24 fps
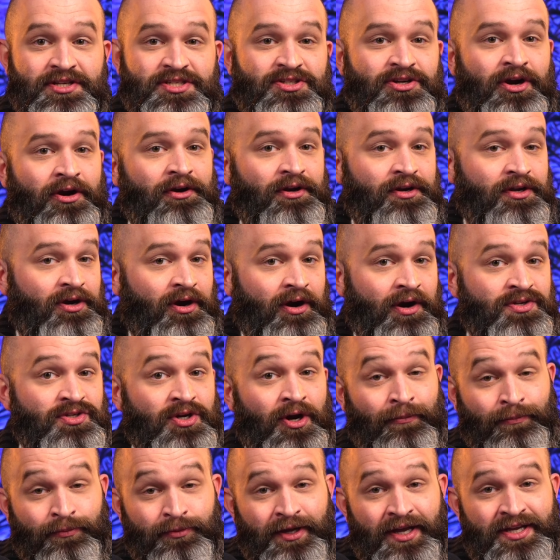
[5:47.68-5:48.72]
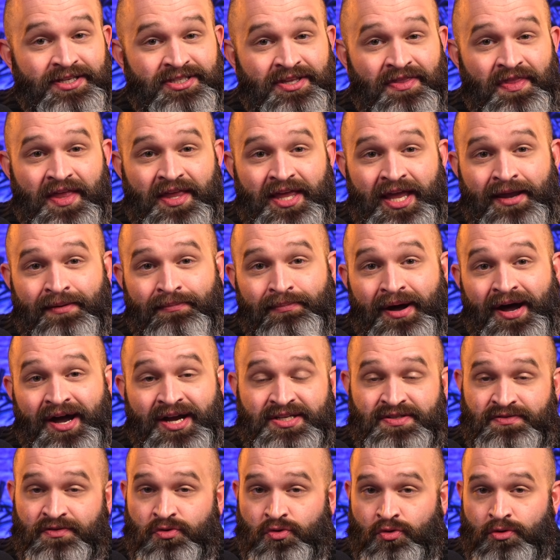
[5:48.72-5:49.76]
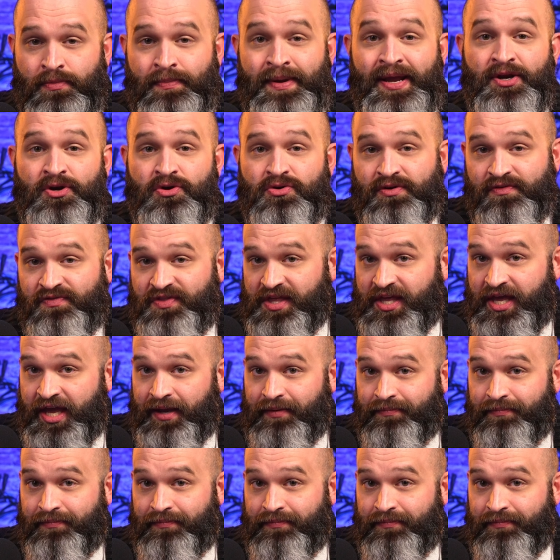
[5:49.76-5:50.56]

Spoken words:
discarded cards are placed in the game box for the remainder of the